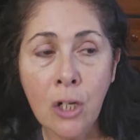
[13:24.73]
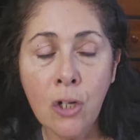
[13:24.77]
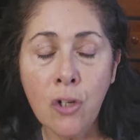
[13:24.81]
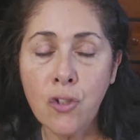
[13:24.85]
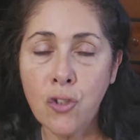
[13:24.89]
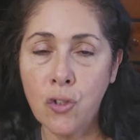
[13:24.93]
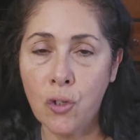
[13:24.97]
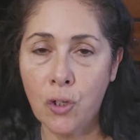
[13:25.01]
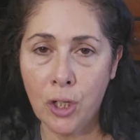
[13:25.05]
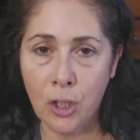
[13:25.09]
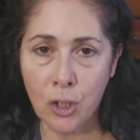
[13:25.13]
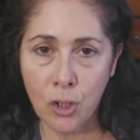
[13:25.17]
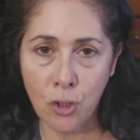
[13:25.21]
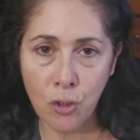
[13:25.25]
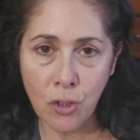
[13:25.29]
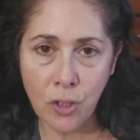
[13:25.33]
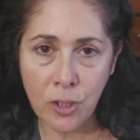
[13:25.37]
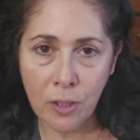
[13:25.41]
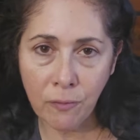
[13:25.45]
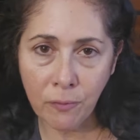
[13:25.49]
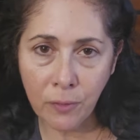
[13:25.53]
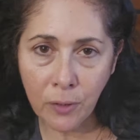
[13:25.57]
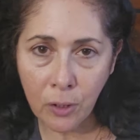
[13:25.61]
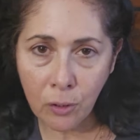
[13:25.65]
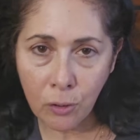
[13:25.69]
So get
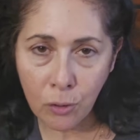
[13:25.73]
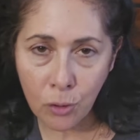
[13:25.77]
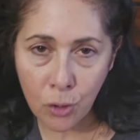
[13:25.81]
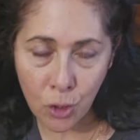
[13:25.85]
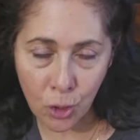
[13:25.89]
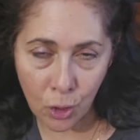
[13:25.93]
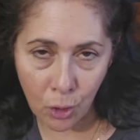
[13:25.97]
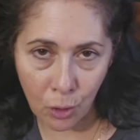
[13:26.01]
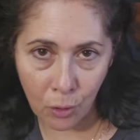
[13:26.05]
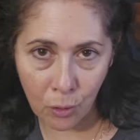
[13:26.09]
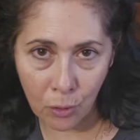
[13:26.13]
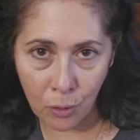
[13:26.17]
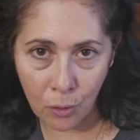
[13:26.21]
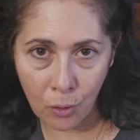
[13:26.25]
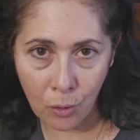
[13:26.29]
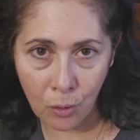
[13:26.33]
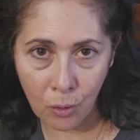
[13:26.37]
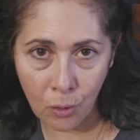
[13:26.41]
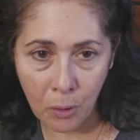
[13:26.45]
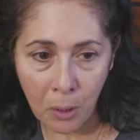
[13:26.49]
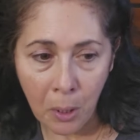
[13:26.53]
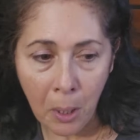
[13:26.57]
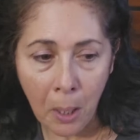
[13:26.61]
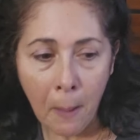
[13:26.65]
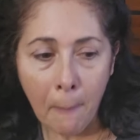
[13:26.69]
yourself a little
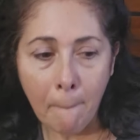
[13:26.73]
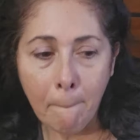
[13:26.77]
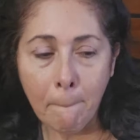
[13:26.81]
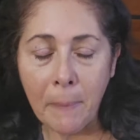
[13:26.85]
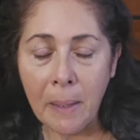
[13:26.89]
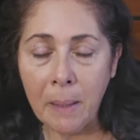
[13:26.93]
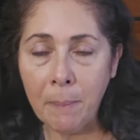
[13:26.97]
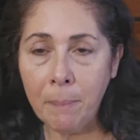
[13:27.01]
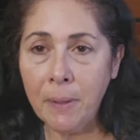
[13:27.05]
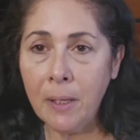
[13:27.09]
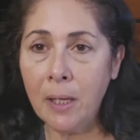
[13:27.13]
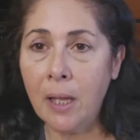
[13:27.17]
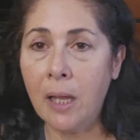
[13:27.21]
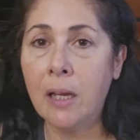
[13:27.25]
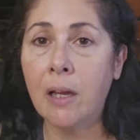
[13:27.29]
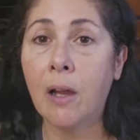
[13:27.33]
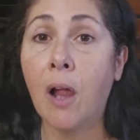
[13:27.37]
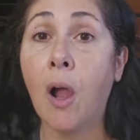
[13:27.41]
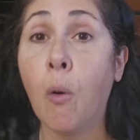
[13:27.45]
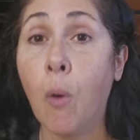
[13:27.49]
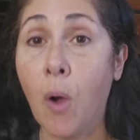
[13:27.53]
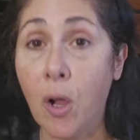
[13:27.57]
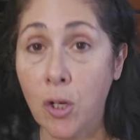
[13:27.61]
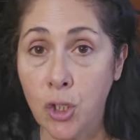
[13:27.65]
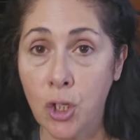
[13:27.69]
journal. Maybe,
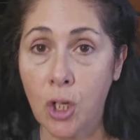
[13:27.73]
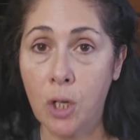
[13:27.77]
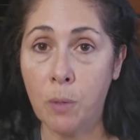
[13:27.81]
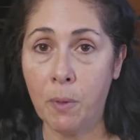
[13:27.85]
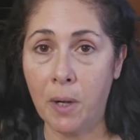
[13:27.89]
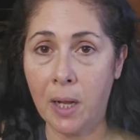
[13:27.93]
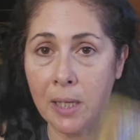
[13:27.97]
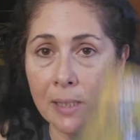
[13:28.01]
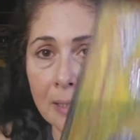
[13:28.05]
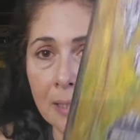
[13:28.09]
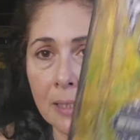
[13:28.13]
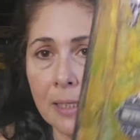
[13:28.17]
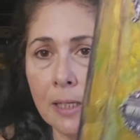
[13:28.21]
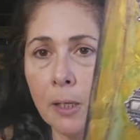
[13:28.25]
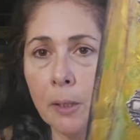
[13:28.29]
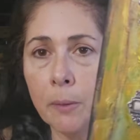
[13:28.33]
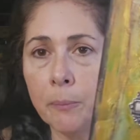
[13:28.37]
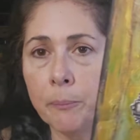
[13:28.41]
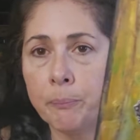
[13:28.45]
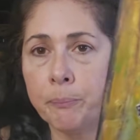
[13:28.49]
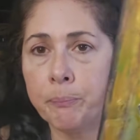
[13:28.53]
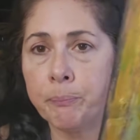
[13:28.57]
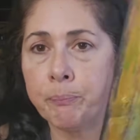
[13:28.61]
oh, I'll show you what I did here.